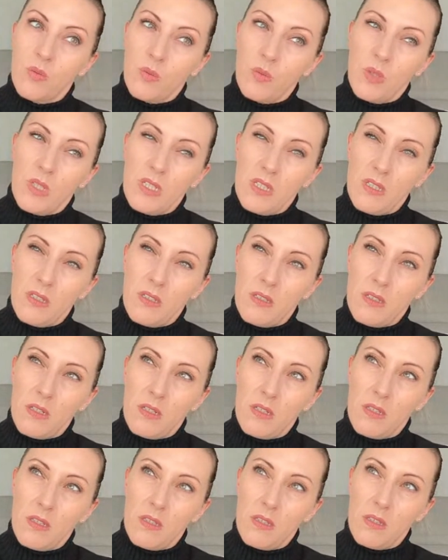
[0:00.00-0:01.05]

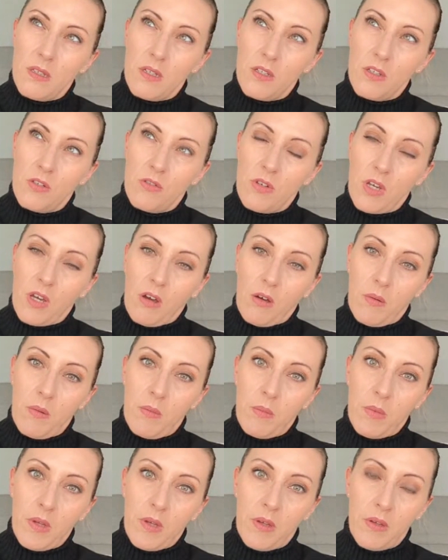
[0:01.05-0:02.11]
20th century, I
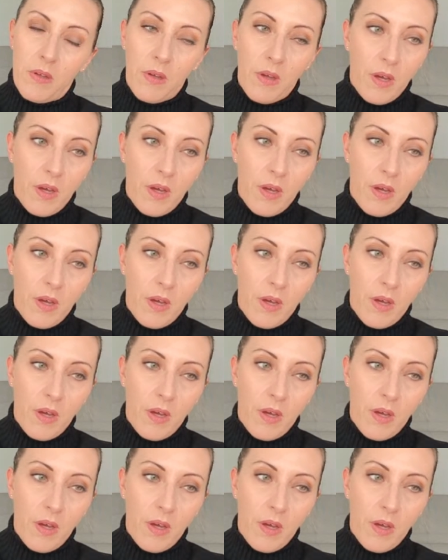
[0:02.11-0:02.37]
can't remember,